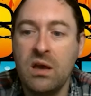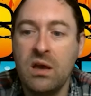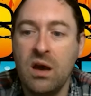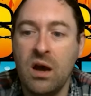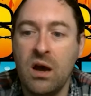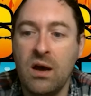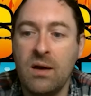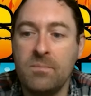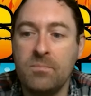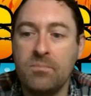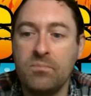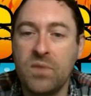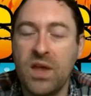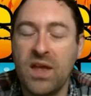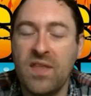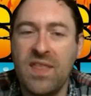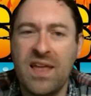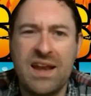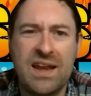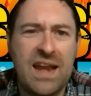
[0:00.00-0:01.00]

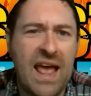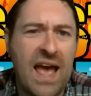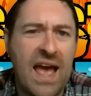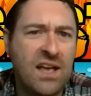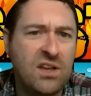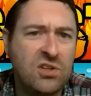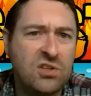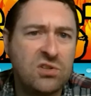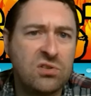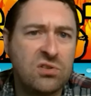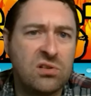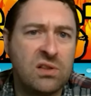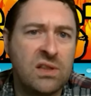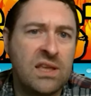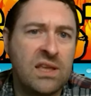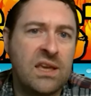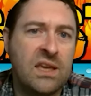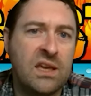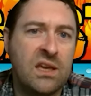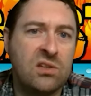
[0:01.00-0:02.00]
And then
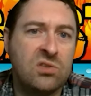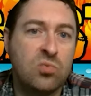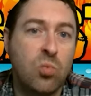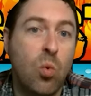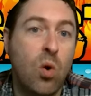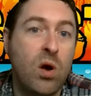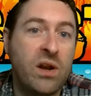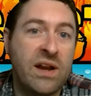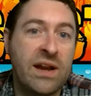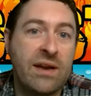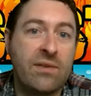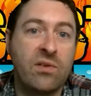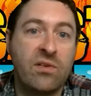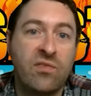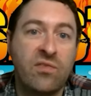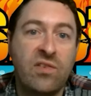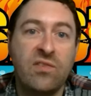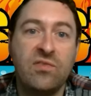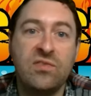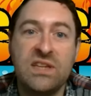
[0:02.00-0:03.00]
nationally, it's one in every
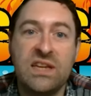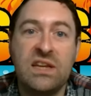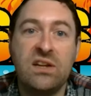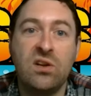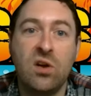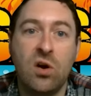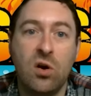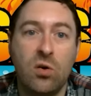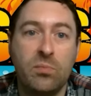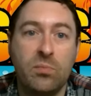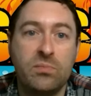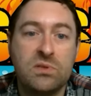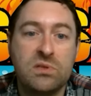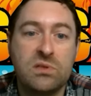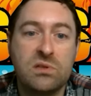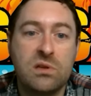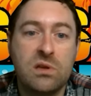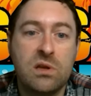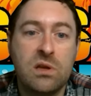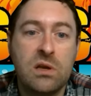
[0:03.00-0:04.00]
15
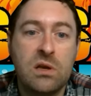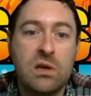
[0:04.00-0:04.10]
homes.